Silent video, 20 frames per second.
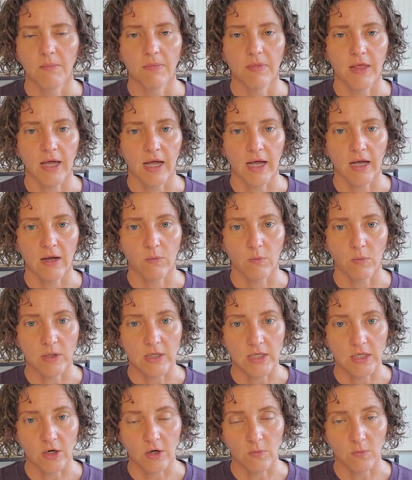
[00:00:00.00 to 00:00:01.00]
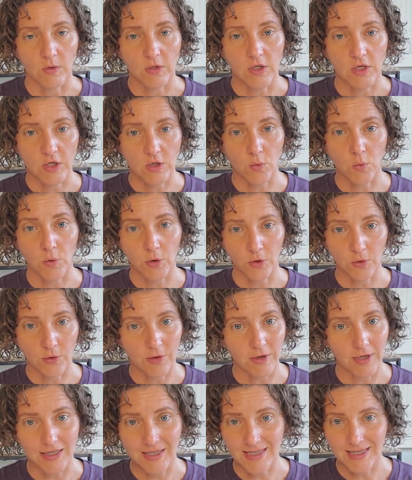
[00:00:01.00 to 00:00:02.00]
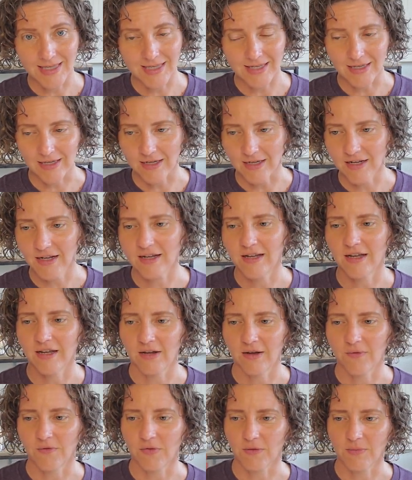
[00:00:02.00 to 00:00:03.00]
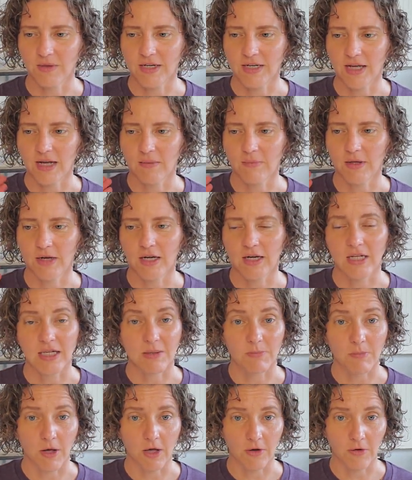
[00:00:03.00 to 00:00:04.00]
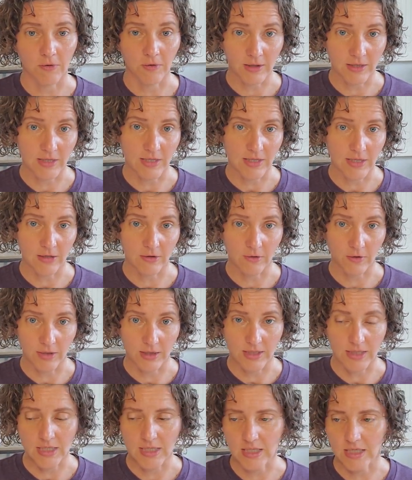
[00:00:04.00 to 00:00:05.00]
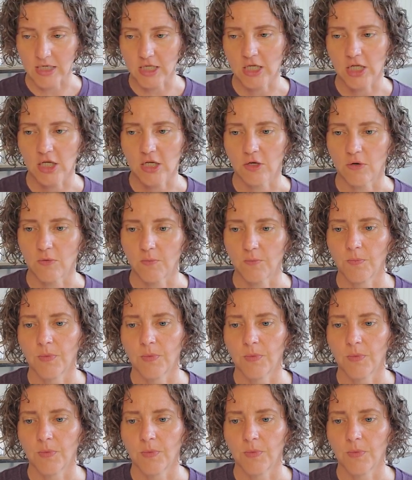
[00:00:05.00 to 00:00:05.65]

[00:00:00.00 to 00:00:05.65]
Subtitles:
that we start with soil and seed, from the time that it is bottled and sealed and sent to you.